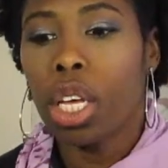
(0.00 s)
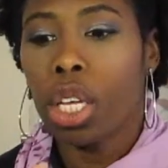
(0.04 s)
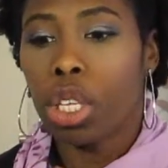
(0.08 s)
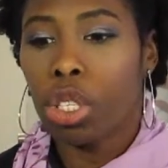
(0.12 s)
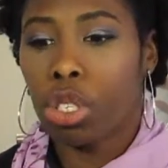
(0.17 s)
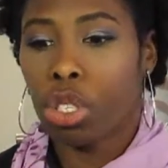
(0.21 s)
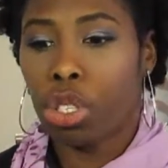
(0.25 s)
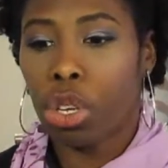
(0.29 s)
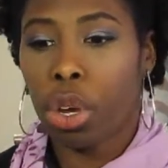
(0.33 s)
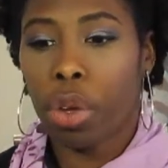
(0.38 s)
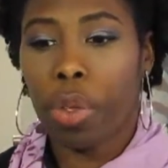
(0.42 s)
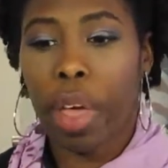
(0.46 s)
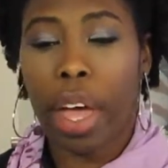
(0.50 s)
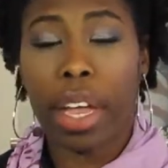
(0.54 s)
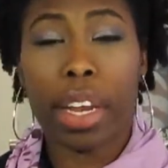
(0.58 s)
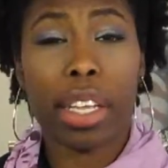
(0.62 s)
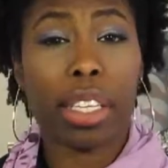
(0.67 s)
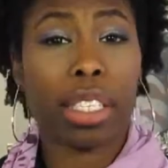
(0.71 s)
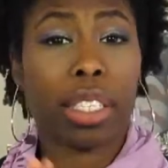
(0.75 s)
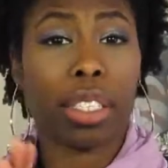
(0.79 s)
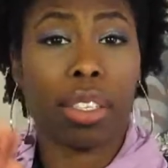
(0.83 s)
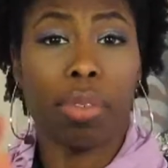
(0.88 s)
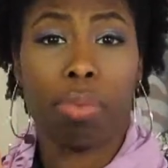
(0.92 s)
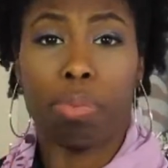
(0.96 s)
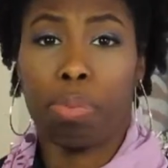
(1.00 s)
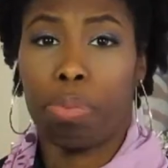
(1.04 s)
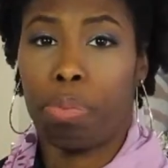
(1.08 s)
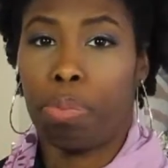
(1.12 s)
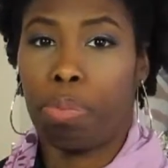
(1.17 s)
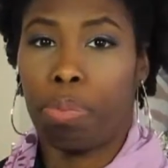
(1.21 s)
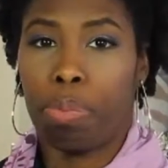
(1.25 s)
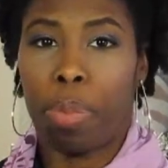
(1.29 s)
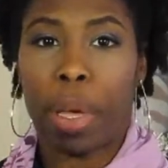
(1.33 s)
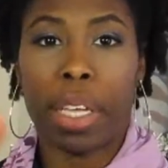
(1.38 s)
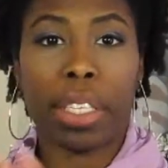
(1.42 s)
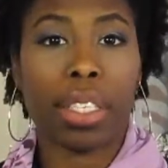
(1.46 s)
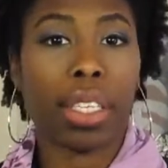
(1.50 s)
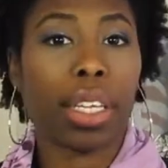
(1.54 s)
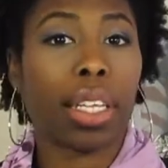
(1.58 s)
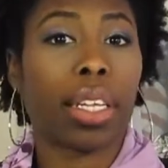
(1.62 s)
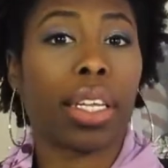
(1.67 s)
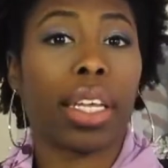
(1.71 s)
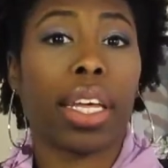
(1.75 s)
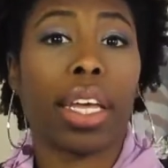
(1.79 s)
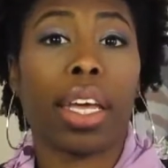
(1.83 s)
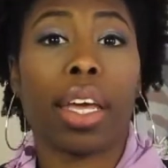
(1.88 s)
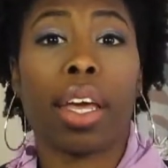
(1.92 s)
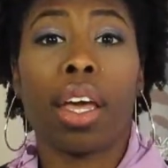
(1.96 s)
So that is
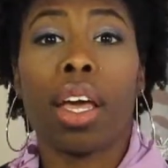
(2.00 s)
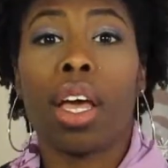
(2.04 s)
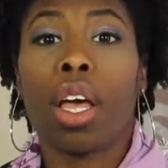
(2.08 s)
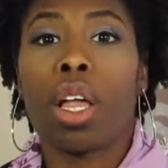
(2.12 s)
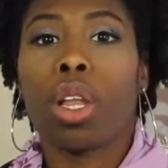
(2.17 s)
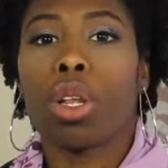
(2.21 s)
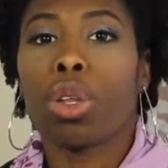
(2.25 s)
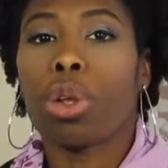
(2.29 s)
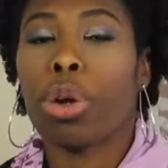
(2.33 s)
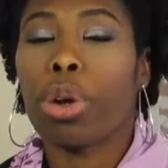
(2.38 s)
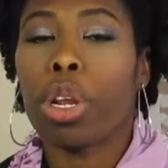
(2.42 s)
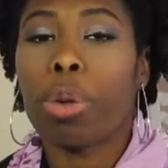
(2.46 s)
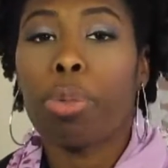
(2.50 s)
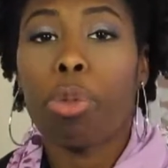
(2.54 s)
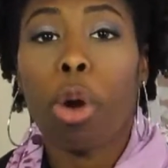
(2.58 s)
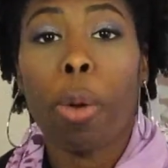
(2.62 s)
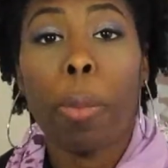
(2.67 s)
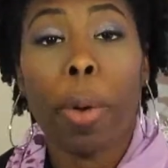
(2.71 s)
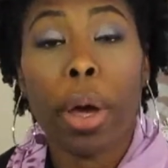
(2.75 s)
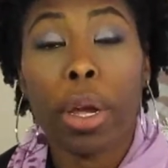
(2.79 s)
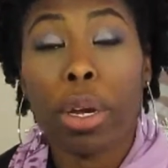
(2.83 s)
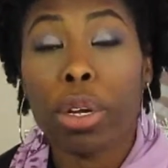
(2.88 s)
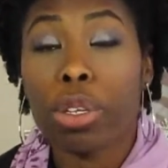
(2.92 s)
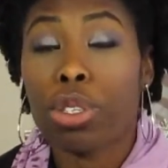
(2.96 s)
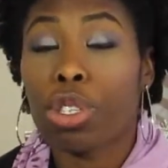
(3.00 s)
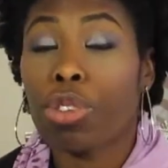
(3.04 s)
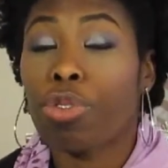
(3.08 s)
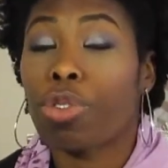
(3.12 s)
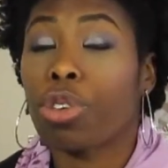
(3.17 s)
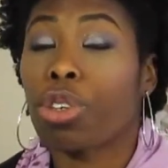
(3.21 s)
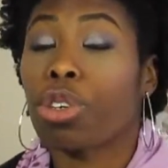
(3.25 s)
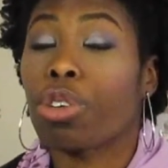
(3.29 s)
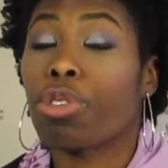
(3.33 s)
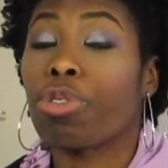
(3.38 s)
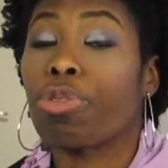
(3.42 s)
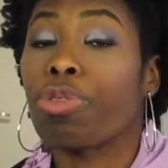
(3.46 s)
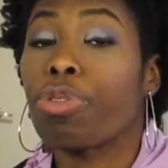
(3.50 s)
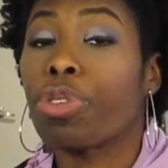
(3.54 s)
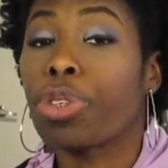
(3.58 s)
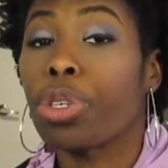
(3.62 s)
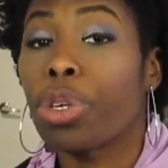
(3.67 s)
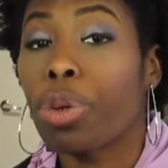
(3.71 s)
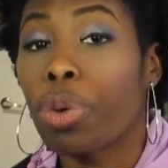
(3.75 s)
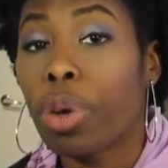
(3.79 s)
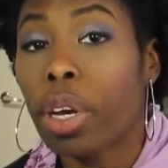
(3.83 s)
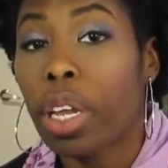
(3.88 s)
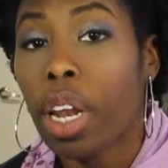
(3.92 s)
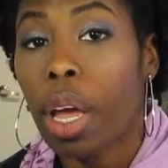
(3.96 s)
basically learning more about your cervical
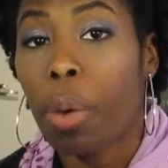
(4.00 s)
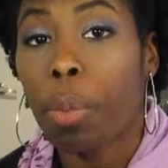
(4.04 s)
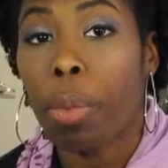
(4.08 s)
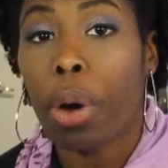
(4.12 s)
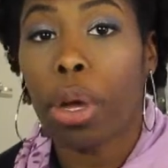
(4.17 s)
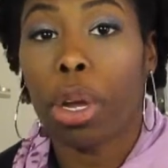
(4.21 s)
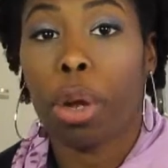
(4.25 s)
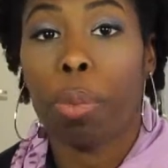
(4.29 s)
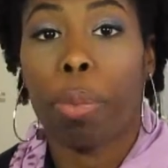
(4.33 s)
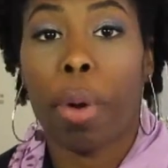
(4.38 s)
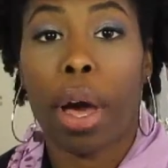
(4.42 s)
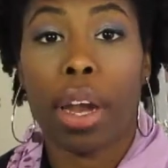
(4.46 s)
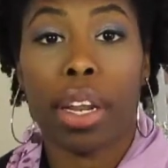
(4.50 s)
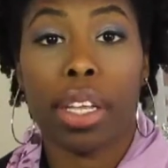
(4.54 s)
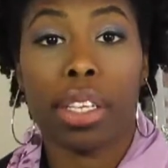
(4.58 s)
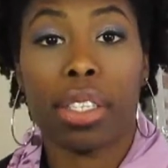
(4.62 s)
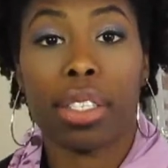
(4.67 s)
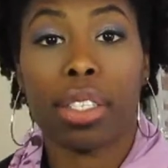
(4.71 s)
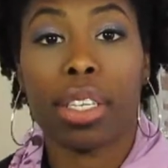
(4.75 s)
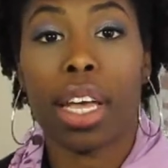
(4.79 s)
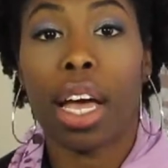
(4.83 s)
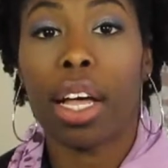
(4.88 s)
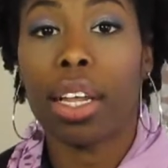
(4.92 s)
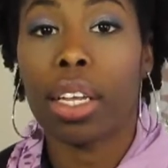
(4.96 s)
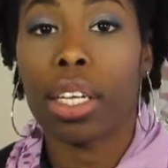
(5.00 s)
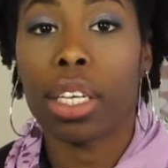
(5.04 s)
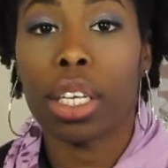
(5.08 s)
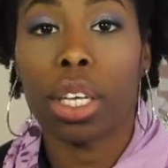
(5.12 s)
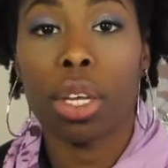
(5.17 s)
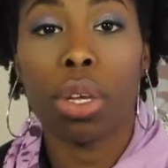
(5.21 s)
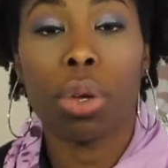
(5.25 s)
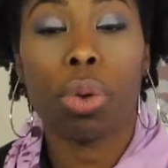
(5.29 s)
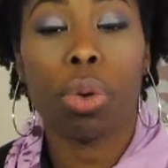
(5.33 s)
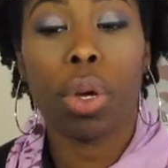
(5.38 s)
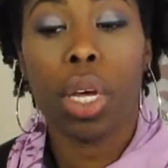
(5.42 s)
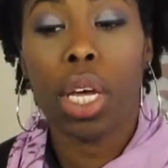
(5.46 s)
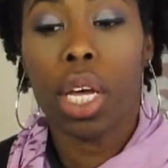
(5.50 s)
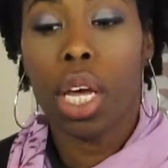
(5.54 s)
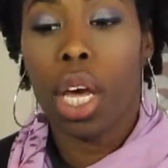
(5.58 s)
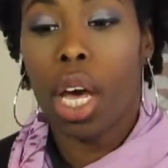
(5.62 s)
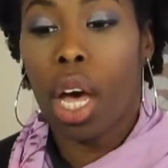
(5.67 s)
fluid and what your body is telling you.